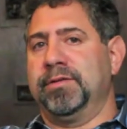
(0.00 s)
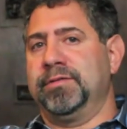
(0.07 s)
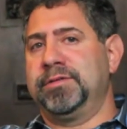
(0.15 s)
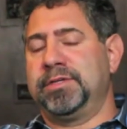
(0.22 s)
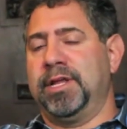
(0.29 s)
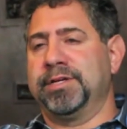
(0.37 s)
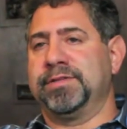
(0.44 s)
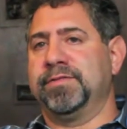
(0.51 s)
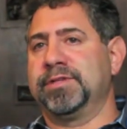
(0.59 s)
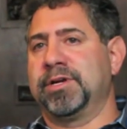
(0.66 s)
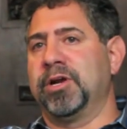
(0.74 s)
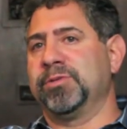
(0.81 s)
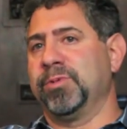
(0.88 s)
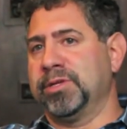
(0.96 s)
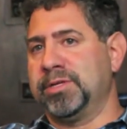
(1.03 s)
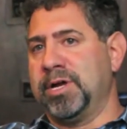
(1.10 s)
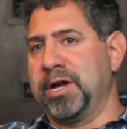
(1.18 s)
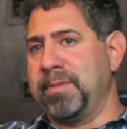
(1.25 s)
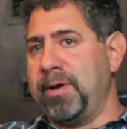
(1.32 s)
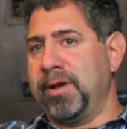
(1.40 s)
selection of cigars, which I'll
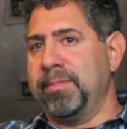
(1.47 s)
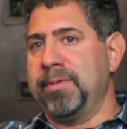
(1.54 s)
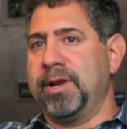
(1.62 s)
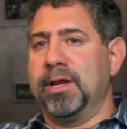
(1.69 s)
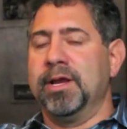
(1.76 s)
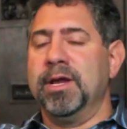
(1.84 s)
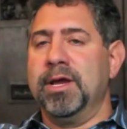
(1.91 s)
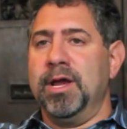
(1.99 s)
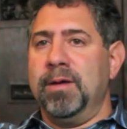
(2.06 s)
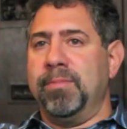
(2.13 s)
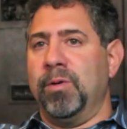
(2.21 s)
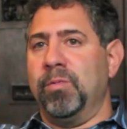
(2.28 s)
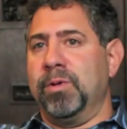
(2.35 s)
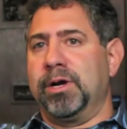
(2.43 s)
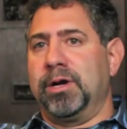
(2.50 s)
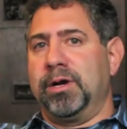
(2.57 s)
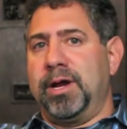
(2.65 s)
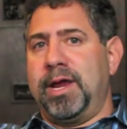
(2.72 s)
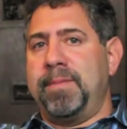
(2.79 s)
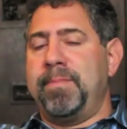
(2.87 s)
talk about in a minute, but
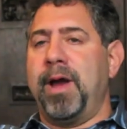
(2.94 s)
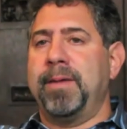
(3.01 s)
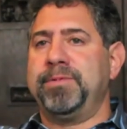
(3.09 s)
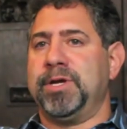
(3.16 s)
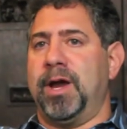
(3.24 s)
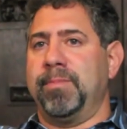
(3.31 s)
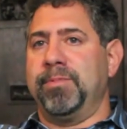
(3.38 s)
we're a pipe shop.